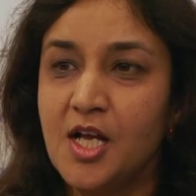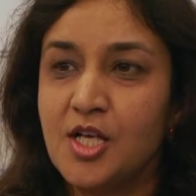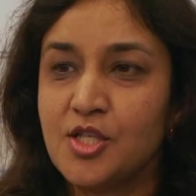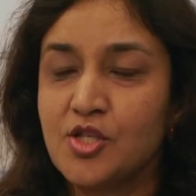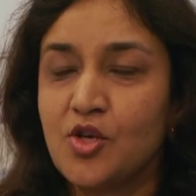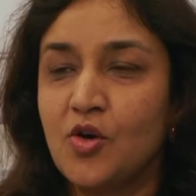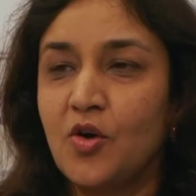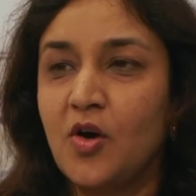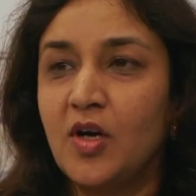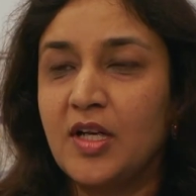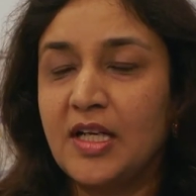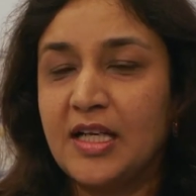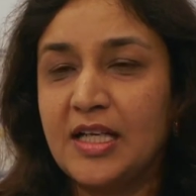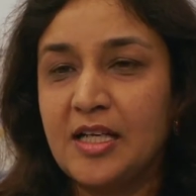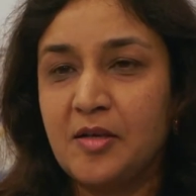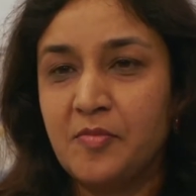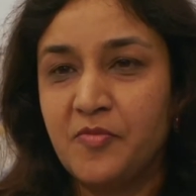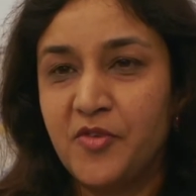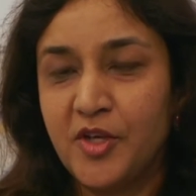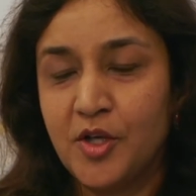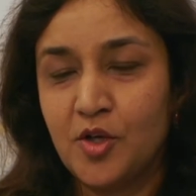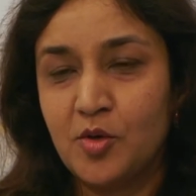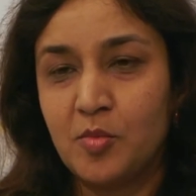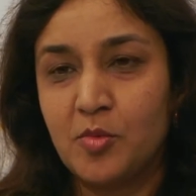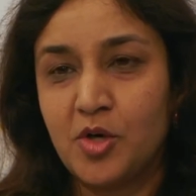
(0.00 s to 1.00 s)
So on an
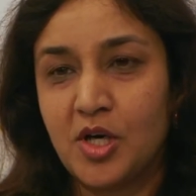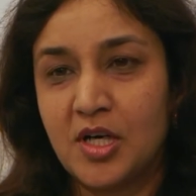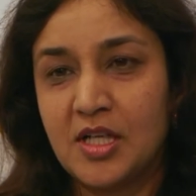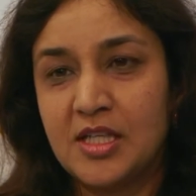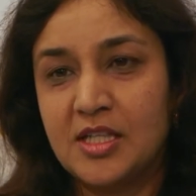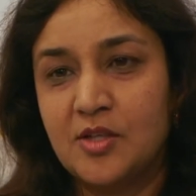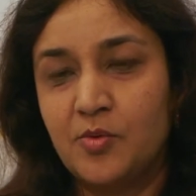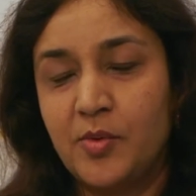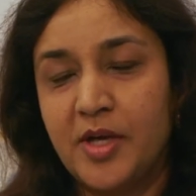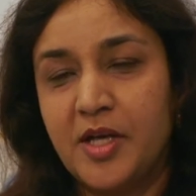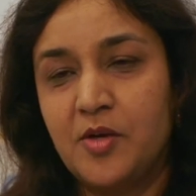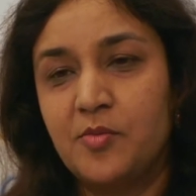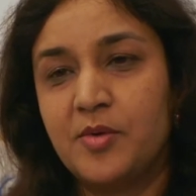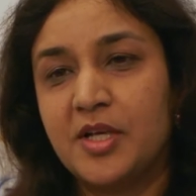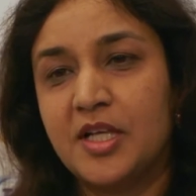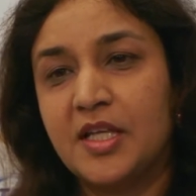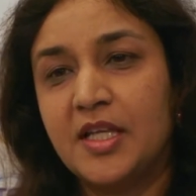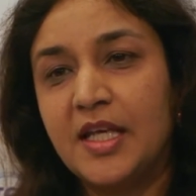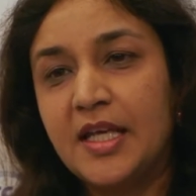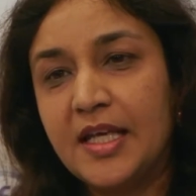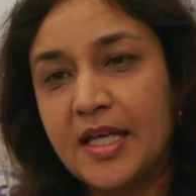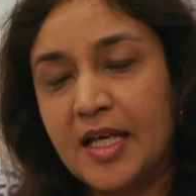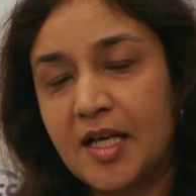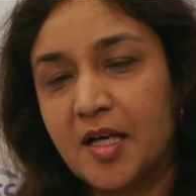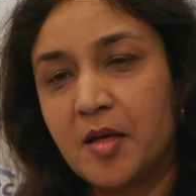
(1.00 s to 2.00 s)
MVNO model, the way we're
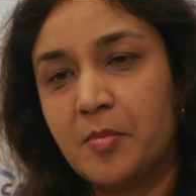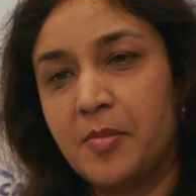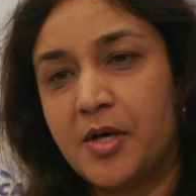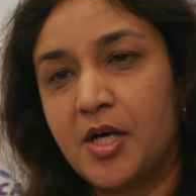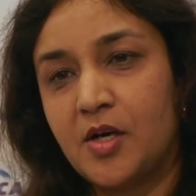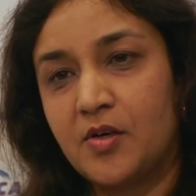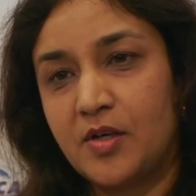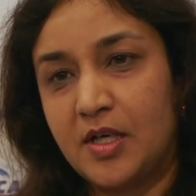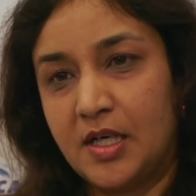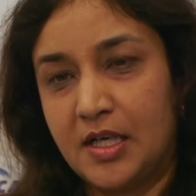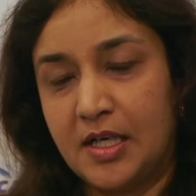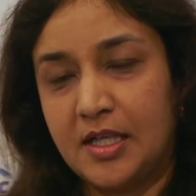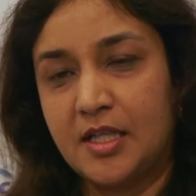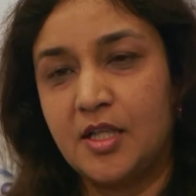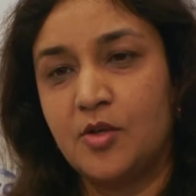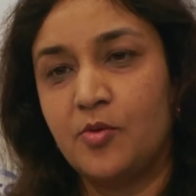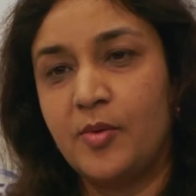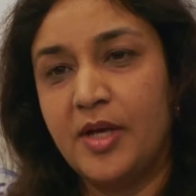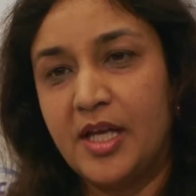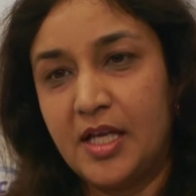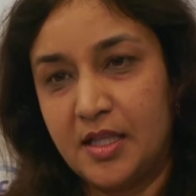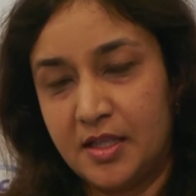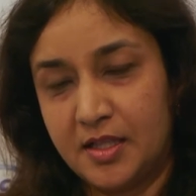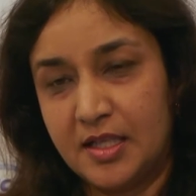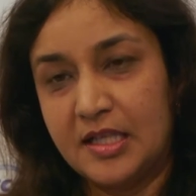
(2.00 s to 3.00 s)
thinking about it and the
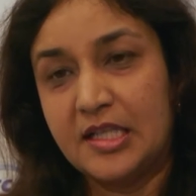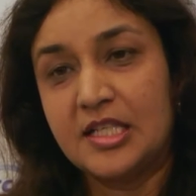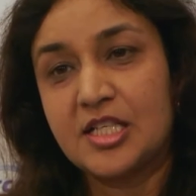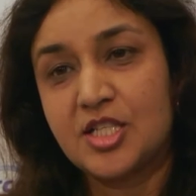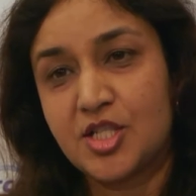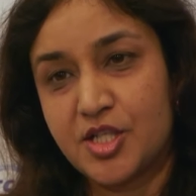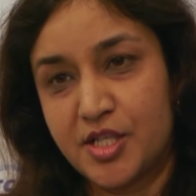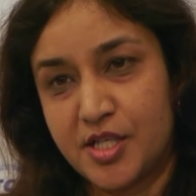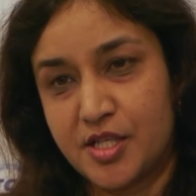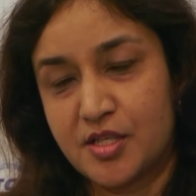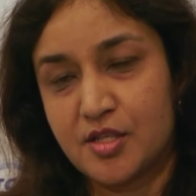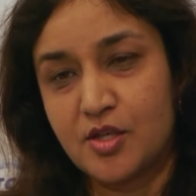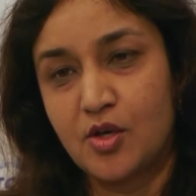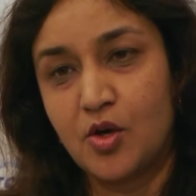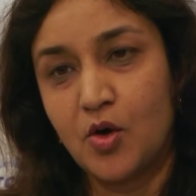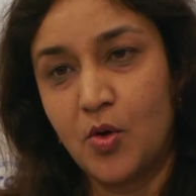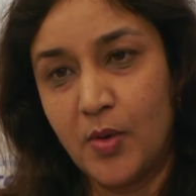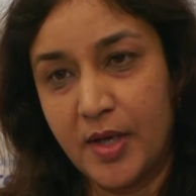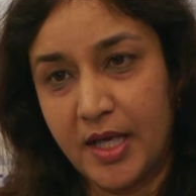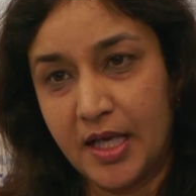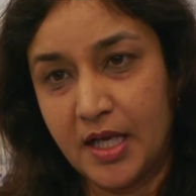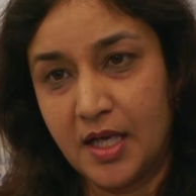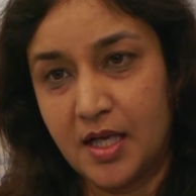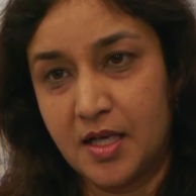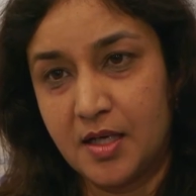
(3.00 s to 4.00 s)
way the industry is
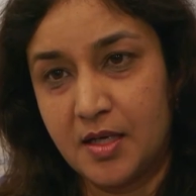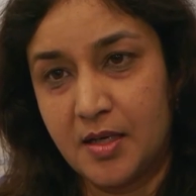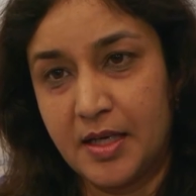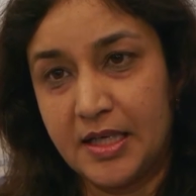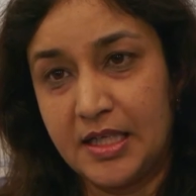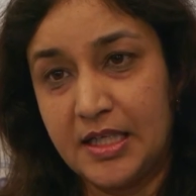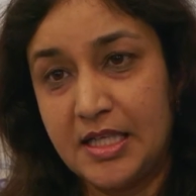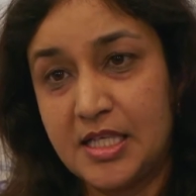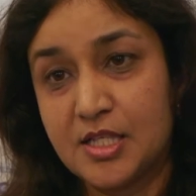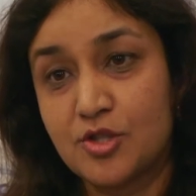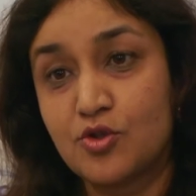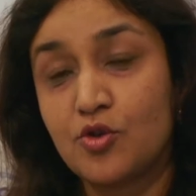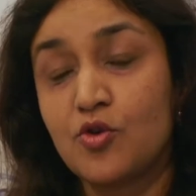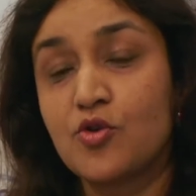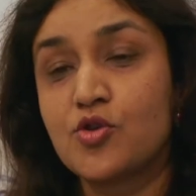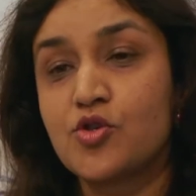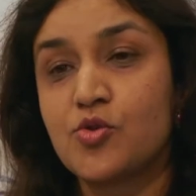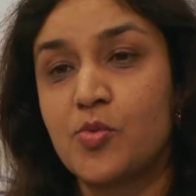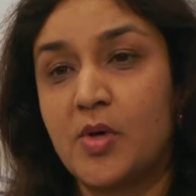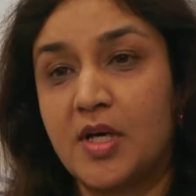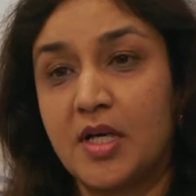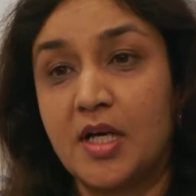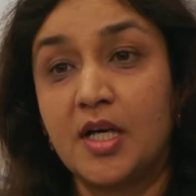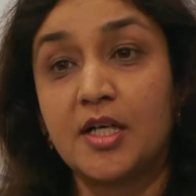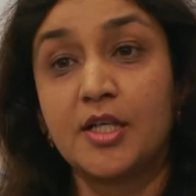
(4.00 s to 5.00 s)
going, at least those
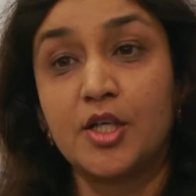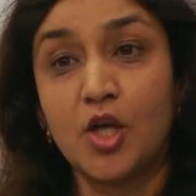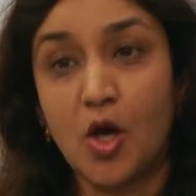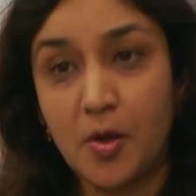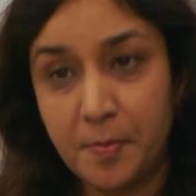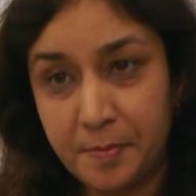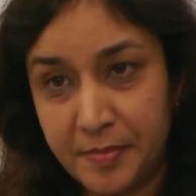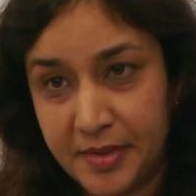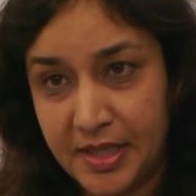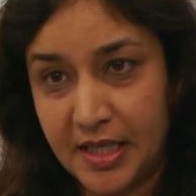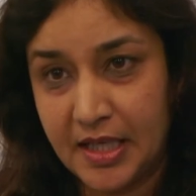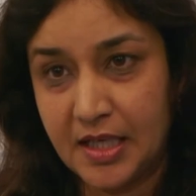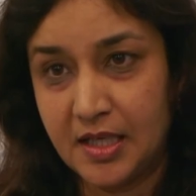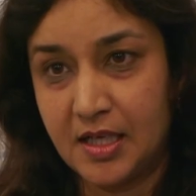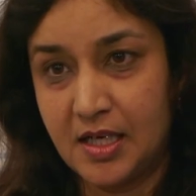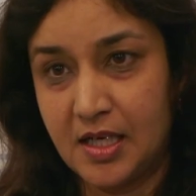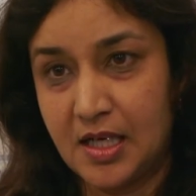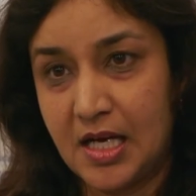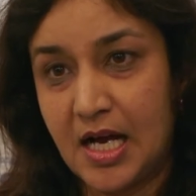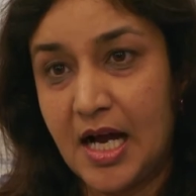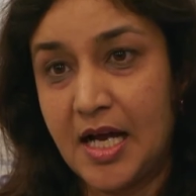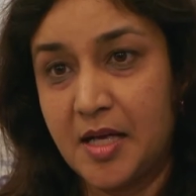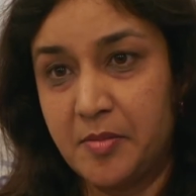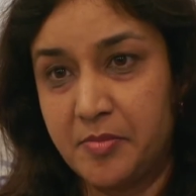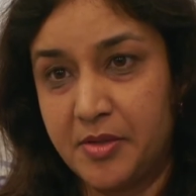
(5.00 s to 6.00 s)
who are adopting a
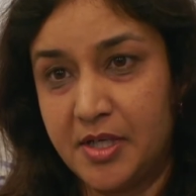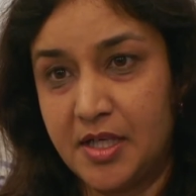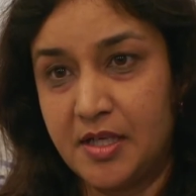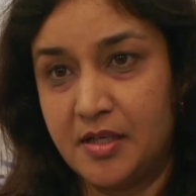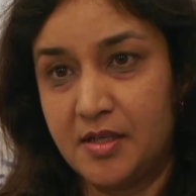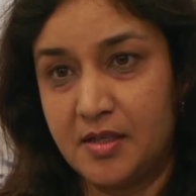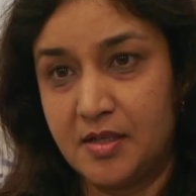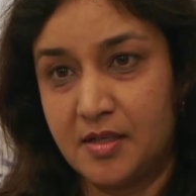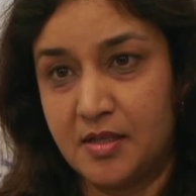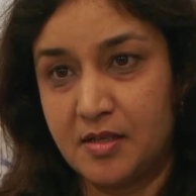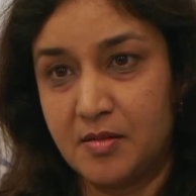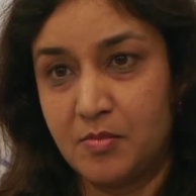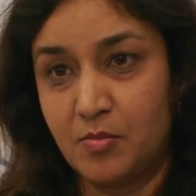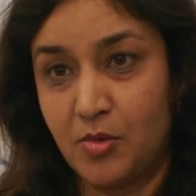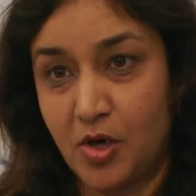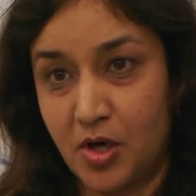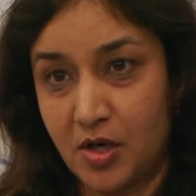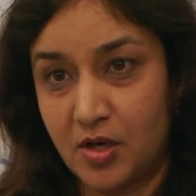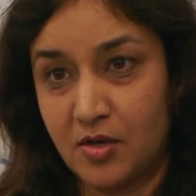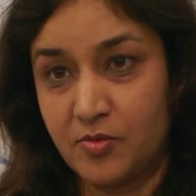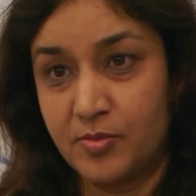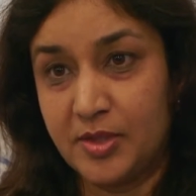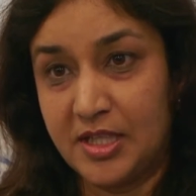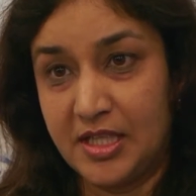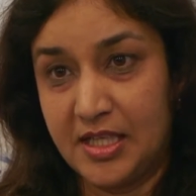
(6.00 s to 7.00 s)
hybrid
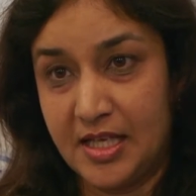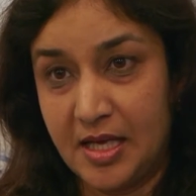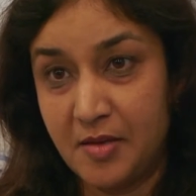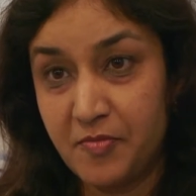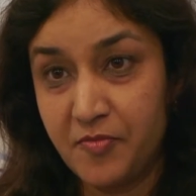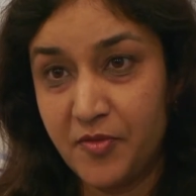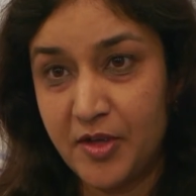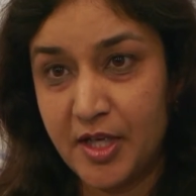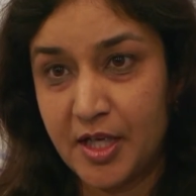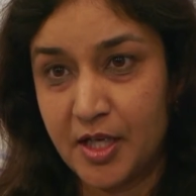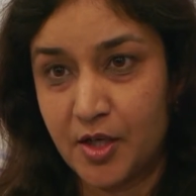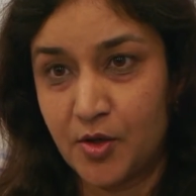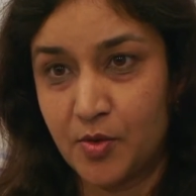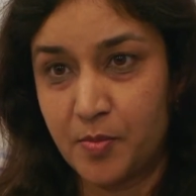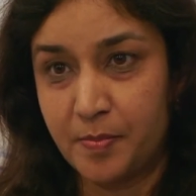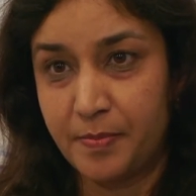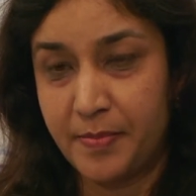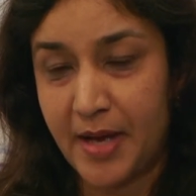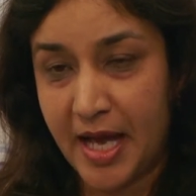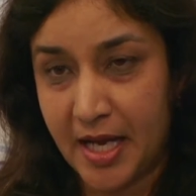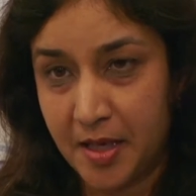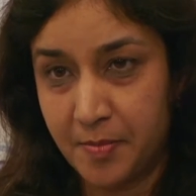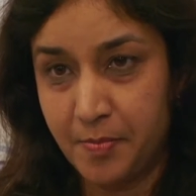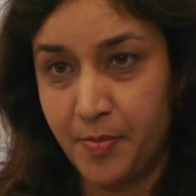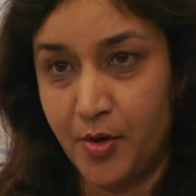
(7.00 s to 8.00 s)
model with an MVNO
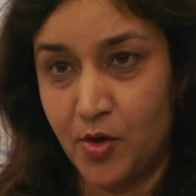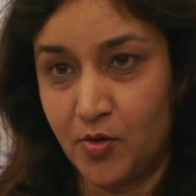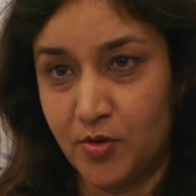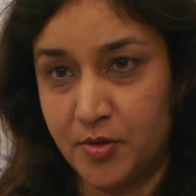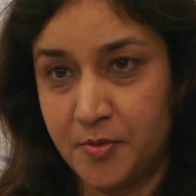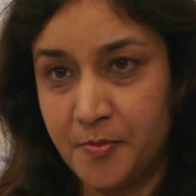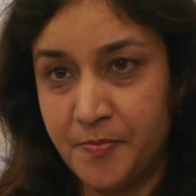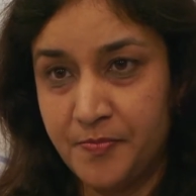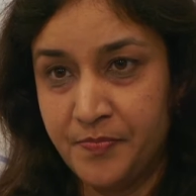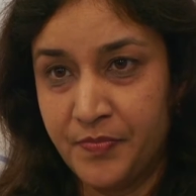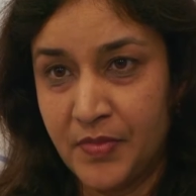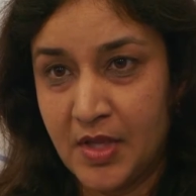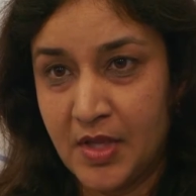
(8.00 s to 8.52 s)
backbone,